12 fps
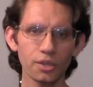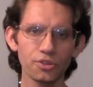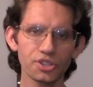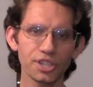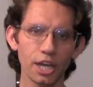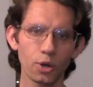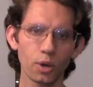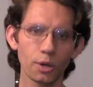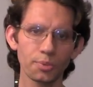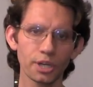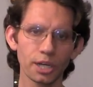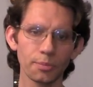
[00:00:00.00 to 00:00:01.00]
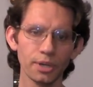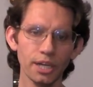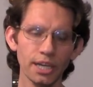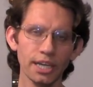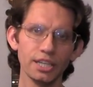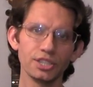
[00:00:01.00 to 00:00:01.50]
the scatterwound pickup
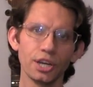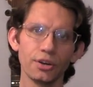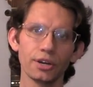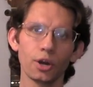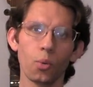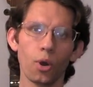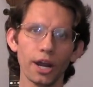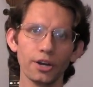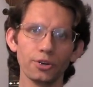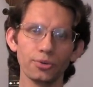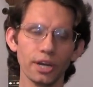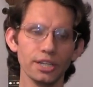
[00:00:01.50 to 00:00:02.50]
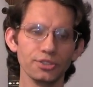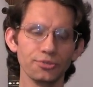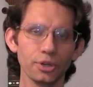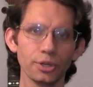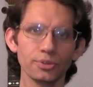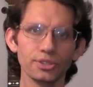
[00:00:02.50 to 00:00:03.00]
is hearing a wider range of
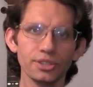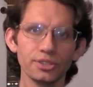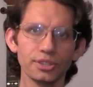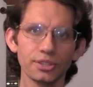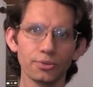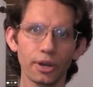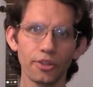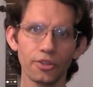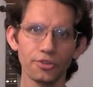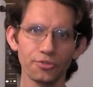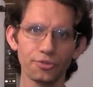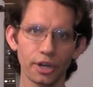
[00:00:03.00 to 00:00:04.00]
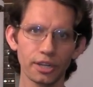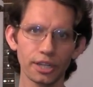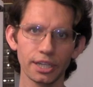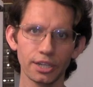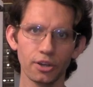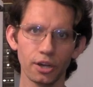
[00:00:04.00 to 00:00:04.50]
frequencies rather than
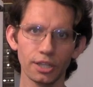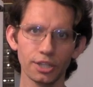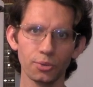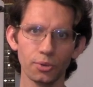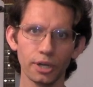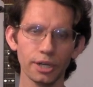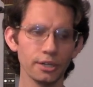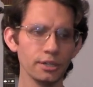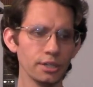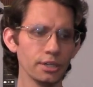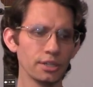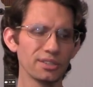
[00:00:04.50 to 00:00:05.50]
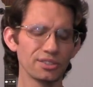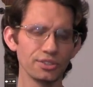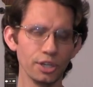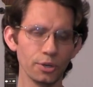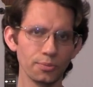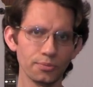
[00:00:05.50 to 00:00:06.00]
funneling it all into one,
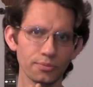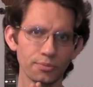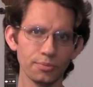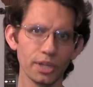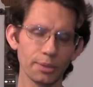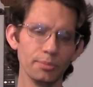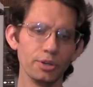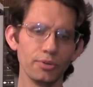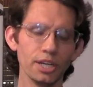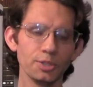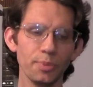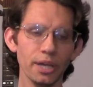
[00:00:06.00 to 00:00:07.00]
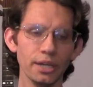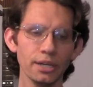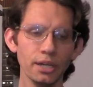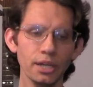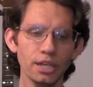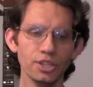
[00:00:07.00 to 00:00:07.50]
like mid-range band.
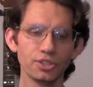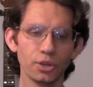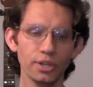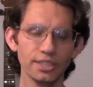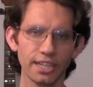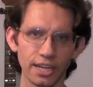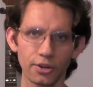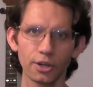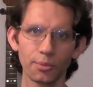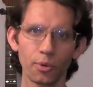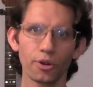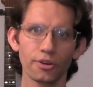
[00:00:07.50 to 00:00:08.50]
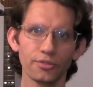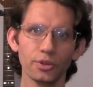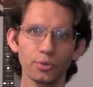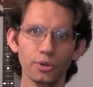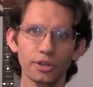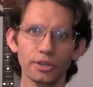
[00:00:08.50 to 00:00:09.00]
So it's hearing more of
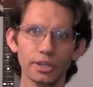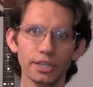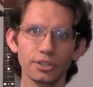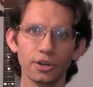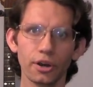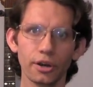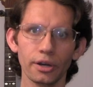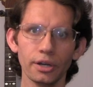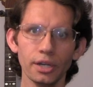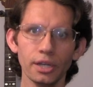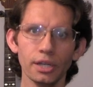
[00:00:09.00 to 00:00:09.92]
the wood of the guitar,